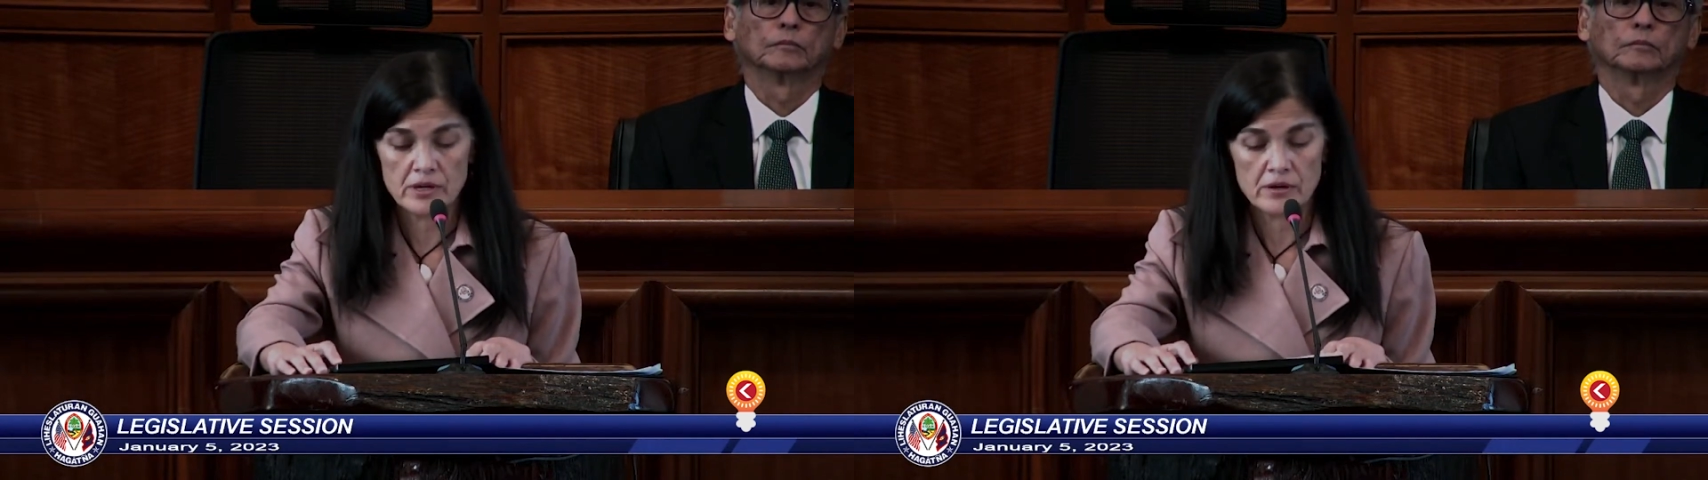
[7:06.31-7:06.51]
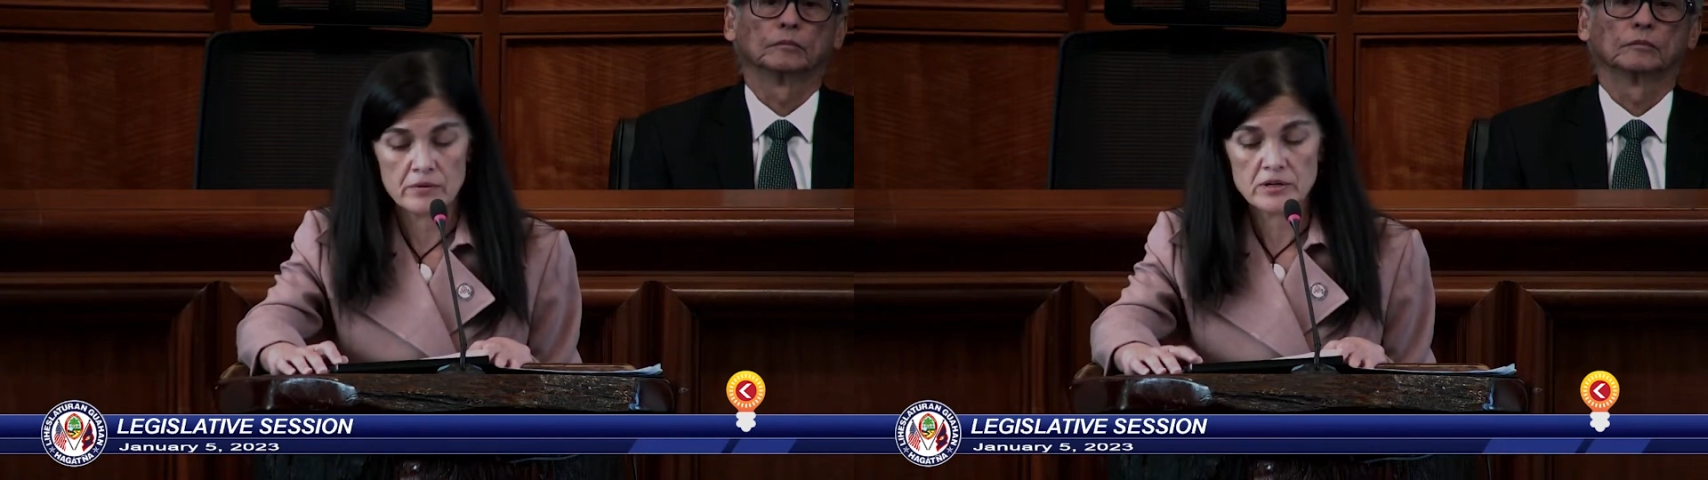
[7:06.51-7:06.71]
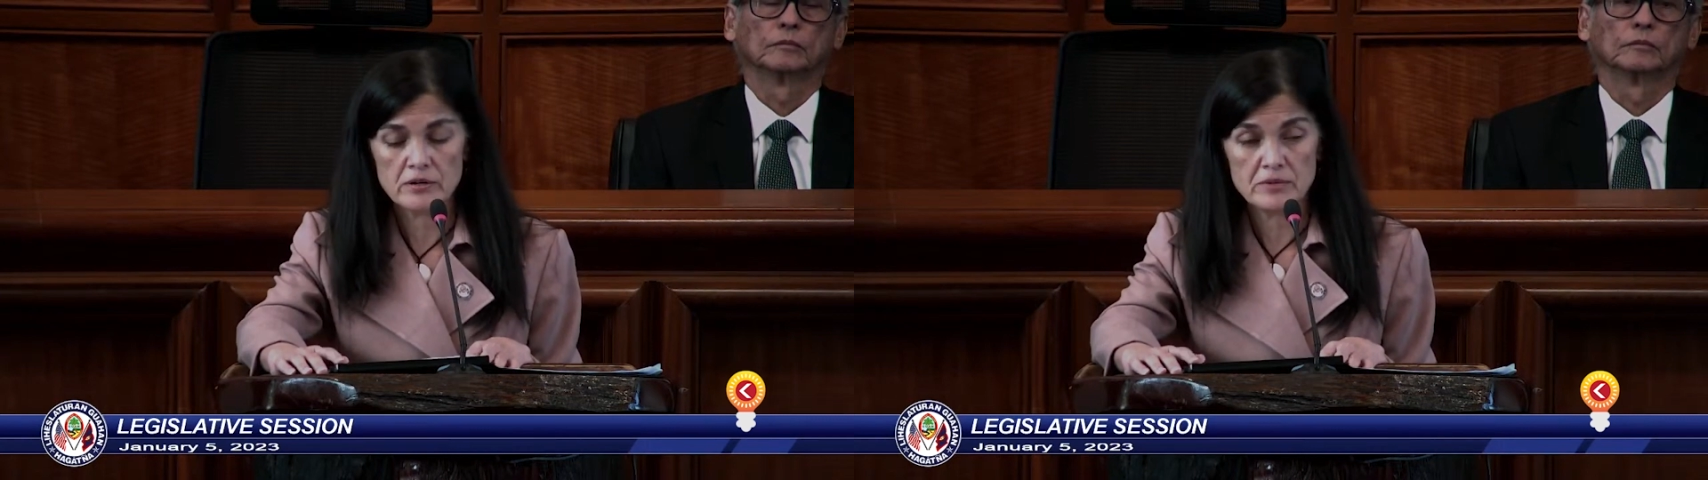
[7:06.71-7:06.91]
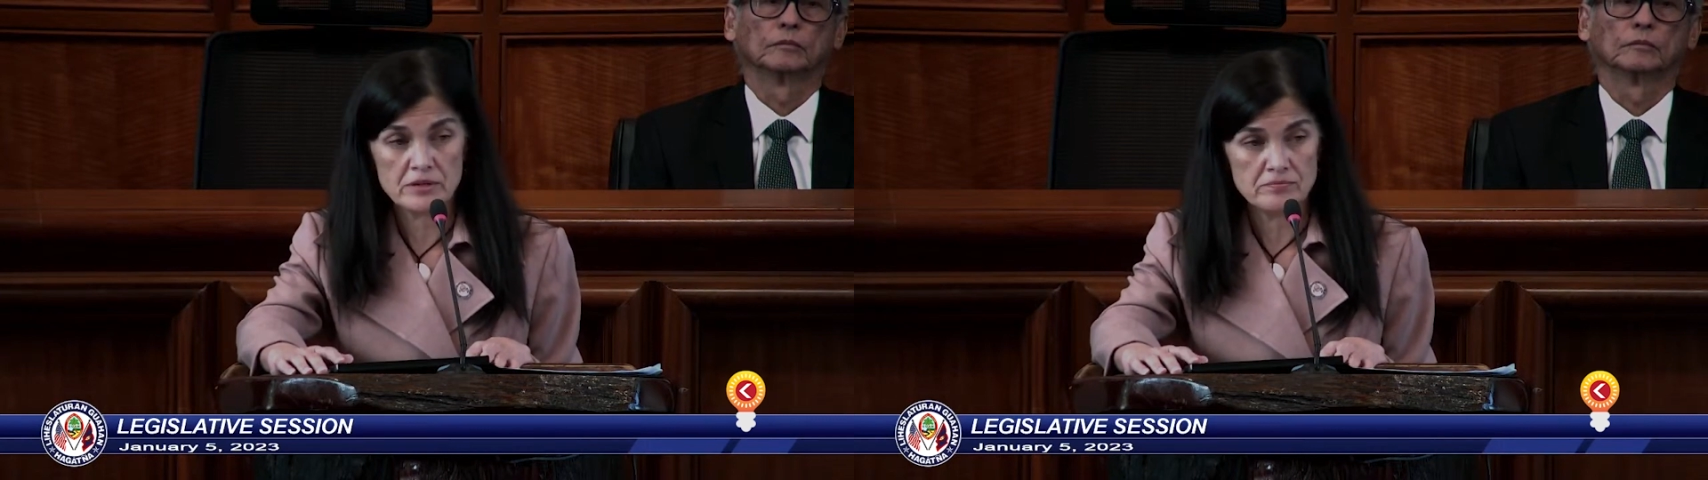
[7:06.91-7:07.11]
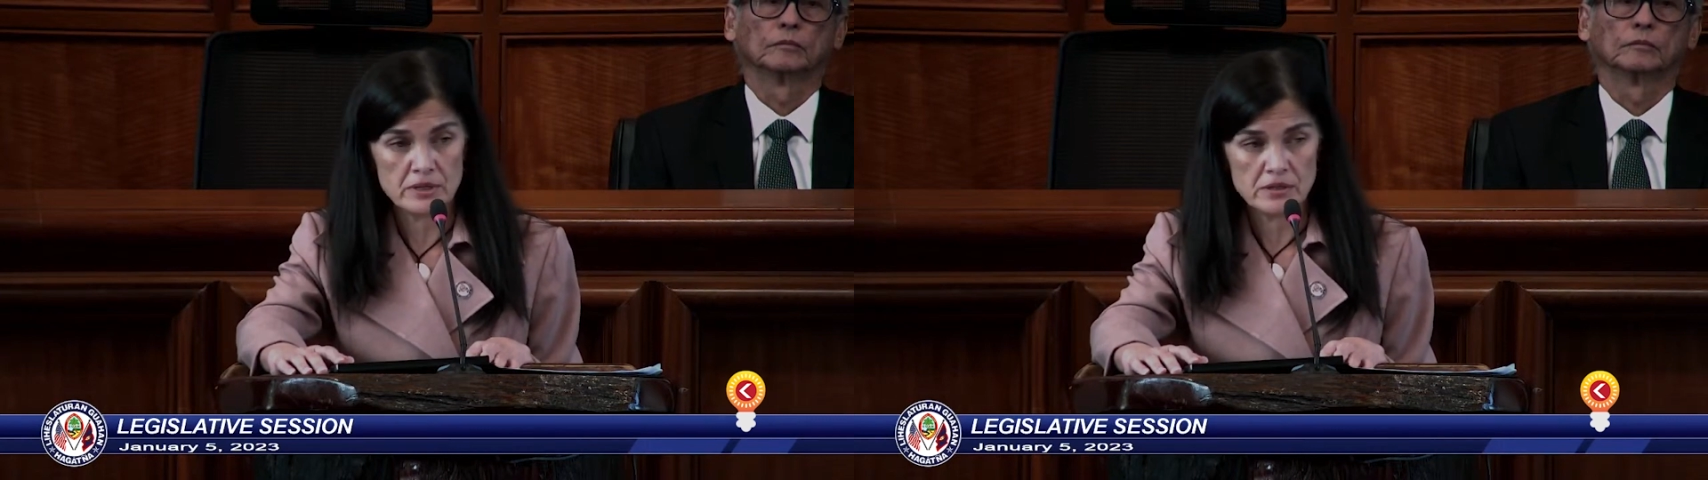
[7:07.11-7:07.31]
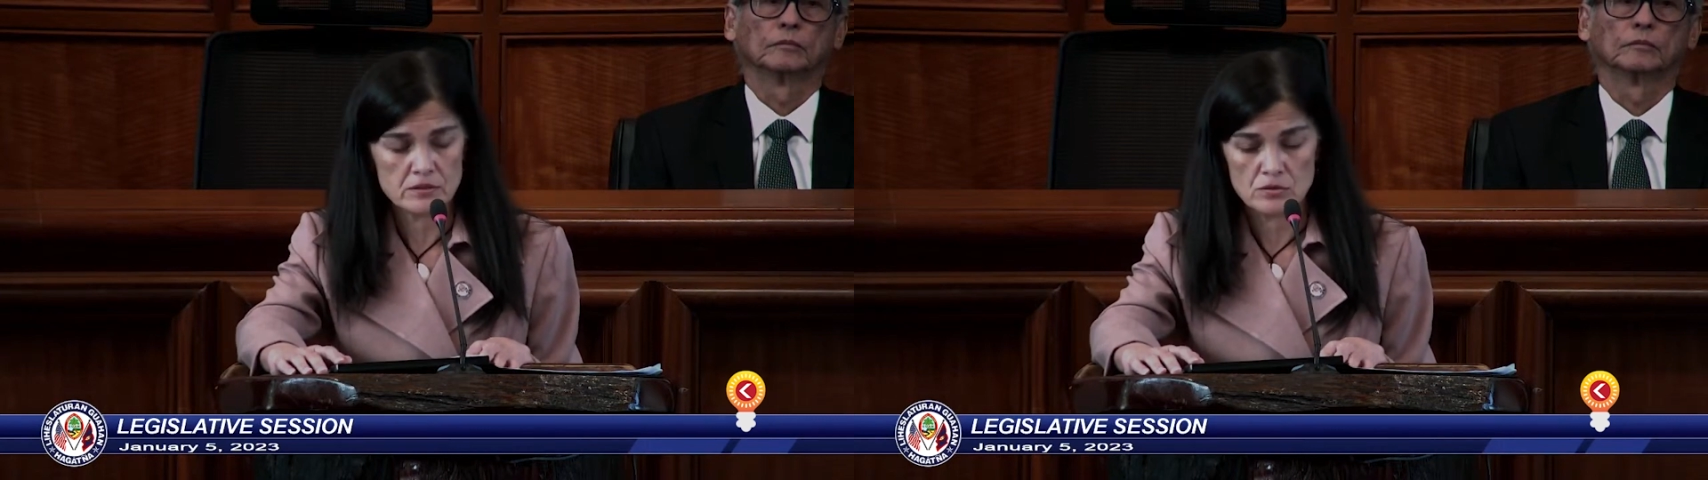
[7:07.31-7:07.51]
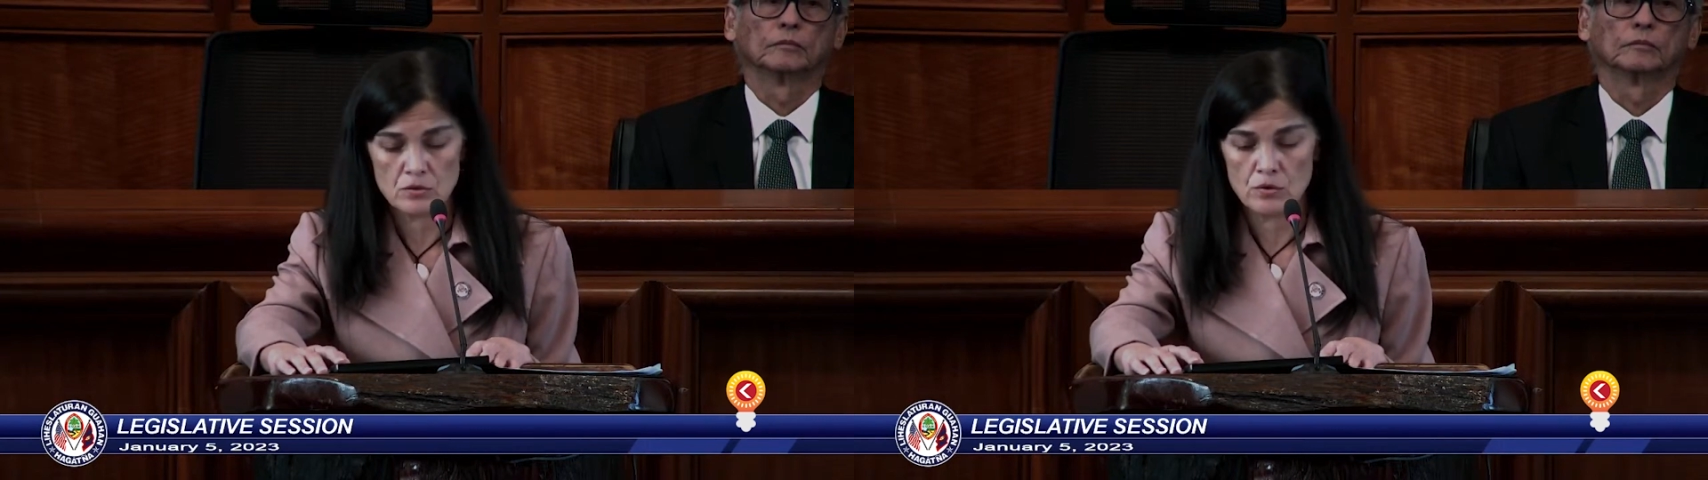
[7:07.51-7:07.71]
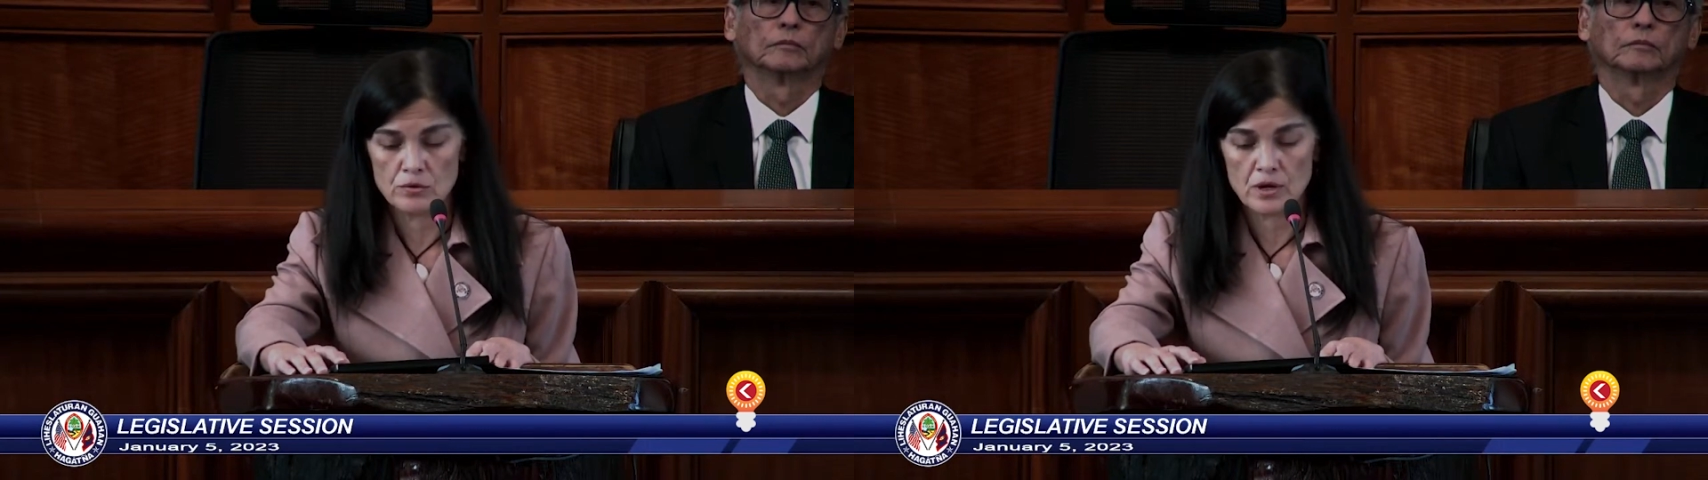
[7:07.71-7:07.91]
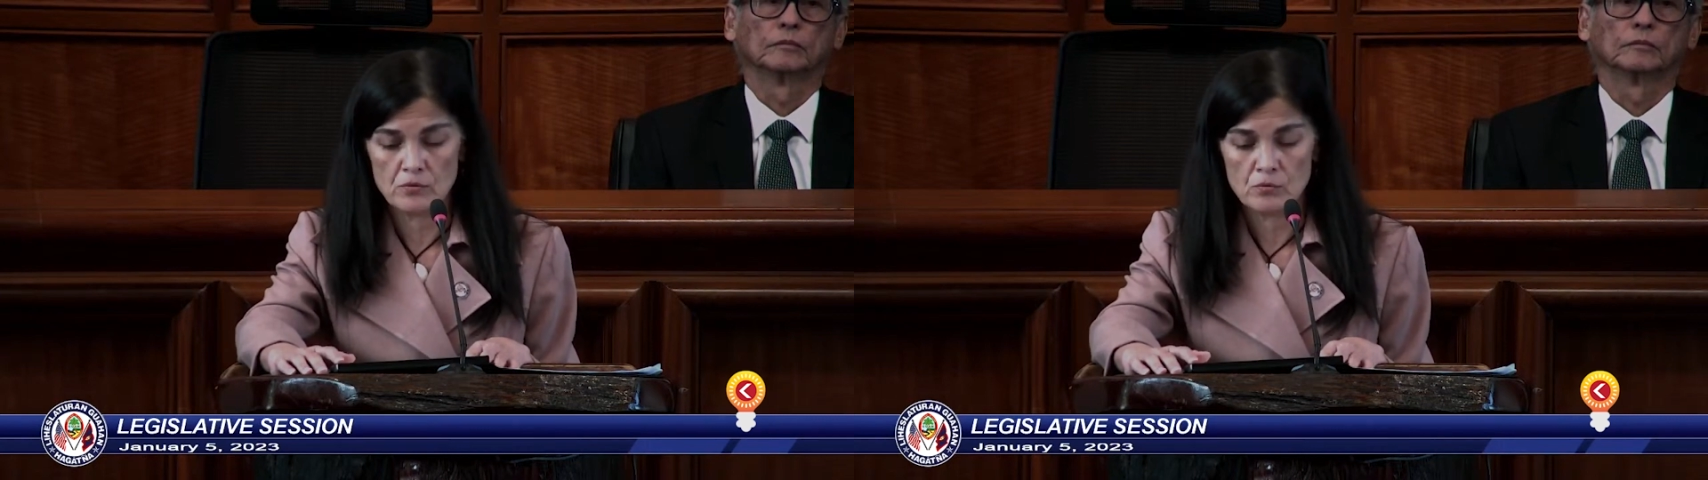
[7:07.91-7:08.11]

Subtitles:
in our commitment to hold